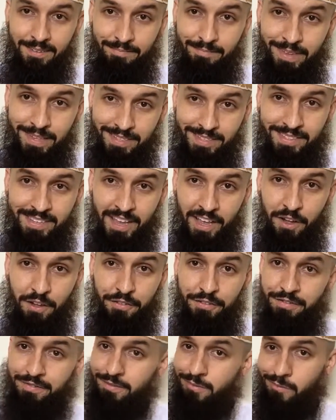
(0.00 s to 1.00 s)

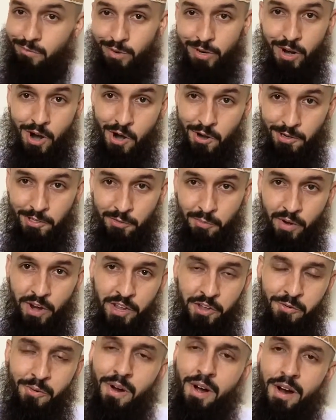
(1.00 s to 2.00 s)
itself, regardless where
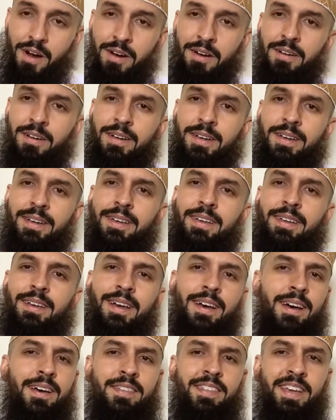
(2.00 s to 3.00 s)
you are,
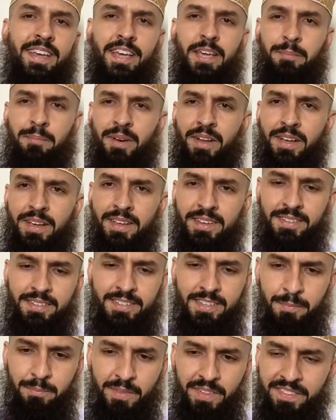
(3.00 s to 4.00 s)
the Qibla is
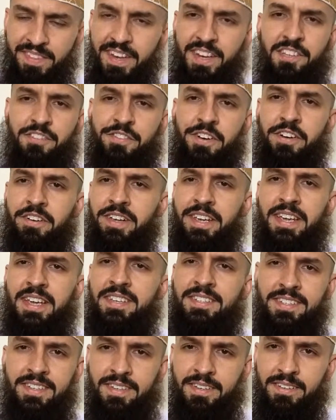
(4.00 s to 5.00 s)
something that is very
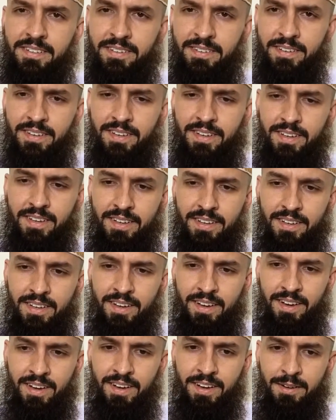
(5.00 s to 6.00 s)
easy,
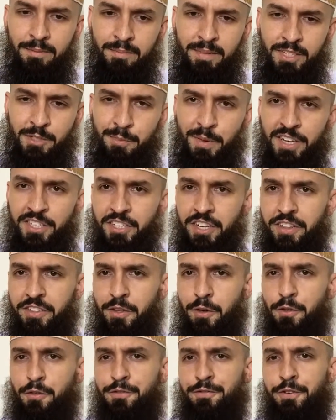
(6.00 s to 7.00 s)
especially
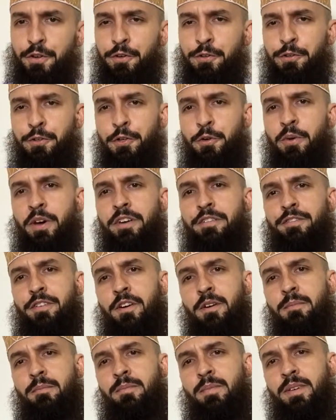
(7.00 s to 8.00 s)
those further away
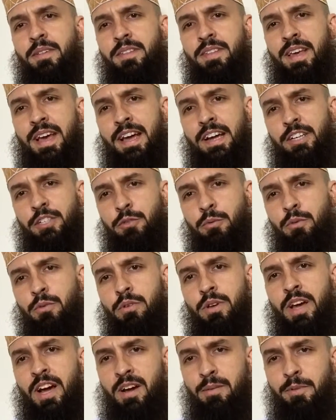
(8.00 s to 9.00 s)
from the actual
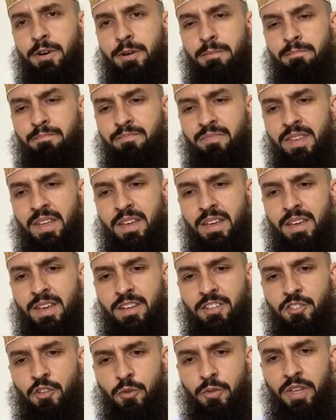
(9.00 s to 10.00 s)
Kaaba.
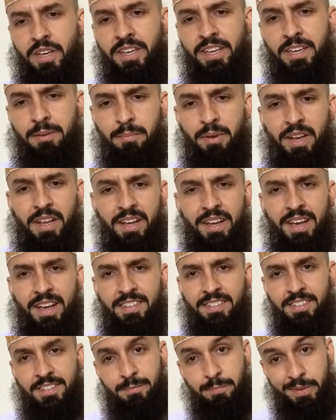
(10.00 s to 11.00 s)
So the Qibla,
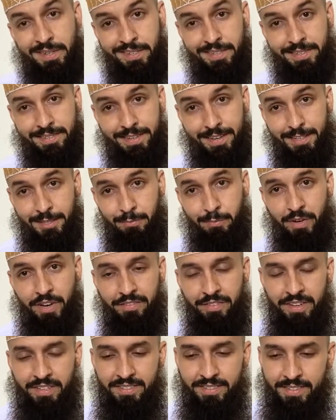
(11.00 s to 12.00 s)
as has been discussed
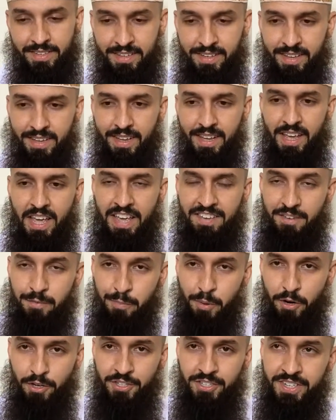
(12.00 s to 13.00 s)
previously, if a
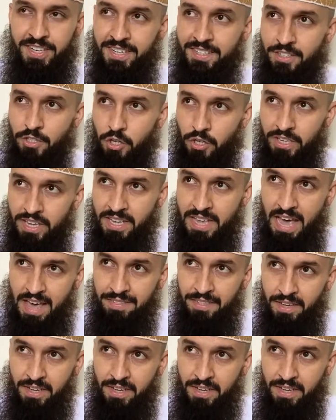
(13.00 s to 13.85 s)
person is looking at the